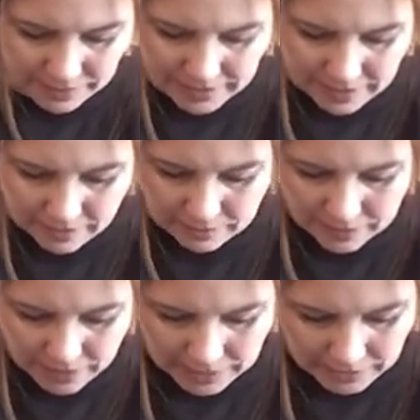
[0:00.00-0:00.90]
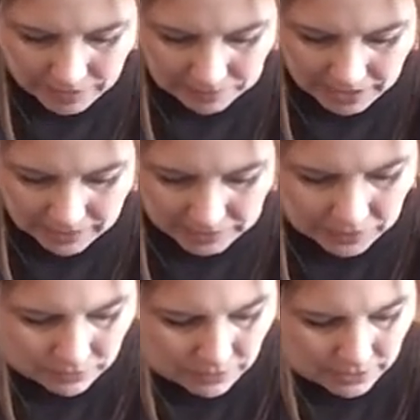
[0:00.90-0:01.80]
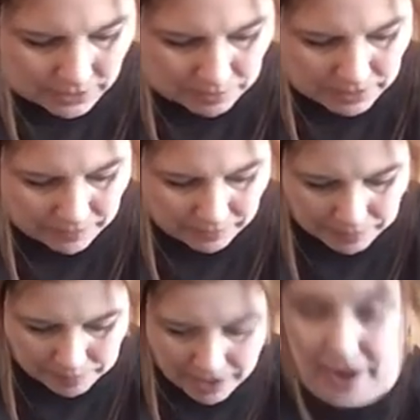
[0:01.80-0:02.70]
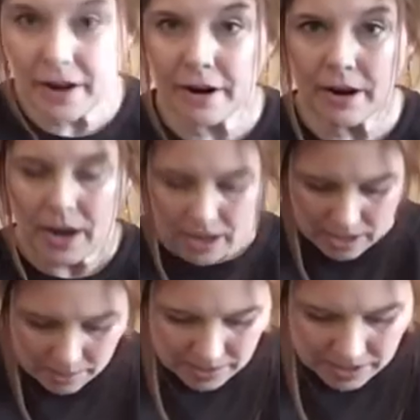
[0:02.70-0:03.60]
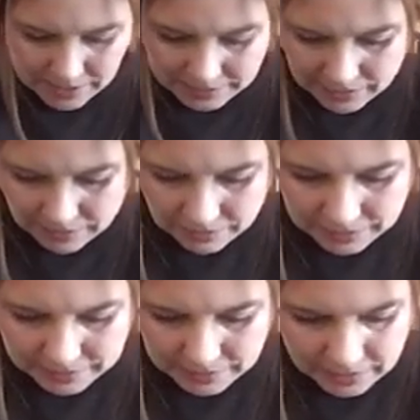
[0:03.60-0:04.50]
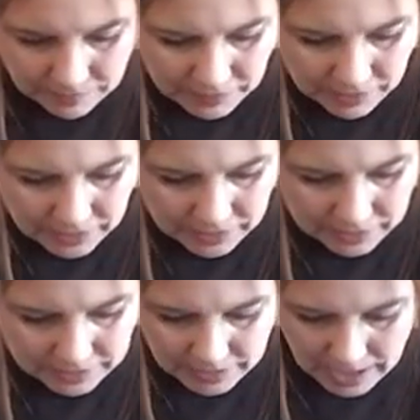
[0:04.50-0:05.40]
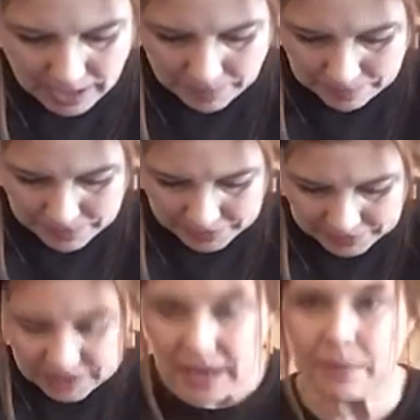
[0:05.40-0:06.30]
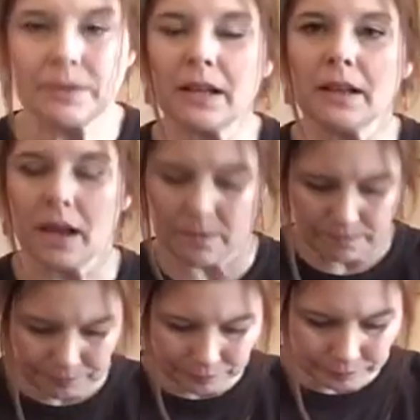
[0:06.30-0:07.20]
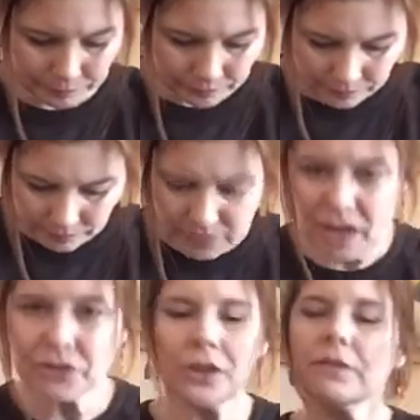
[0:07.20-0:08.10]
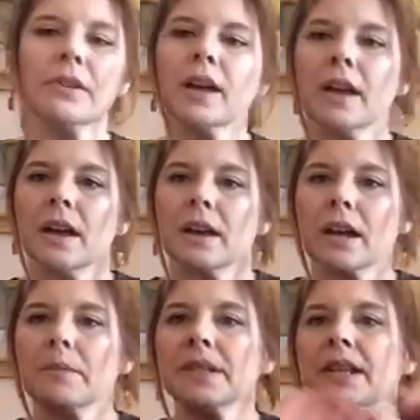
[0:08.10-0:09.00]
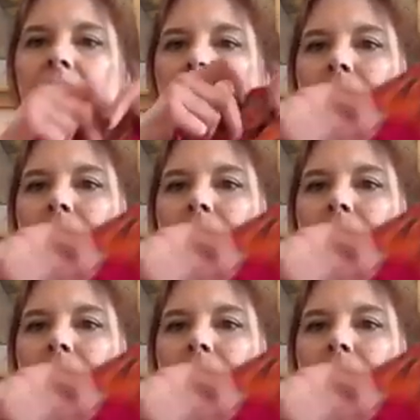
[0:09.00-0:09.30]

Now, I am going to have to do a little bit of a repair because I noticed at the very top the snaps had come, I'll show you, come undone.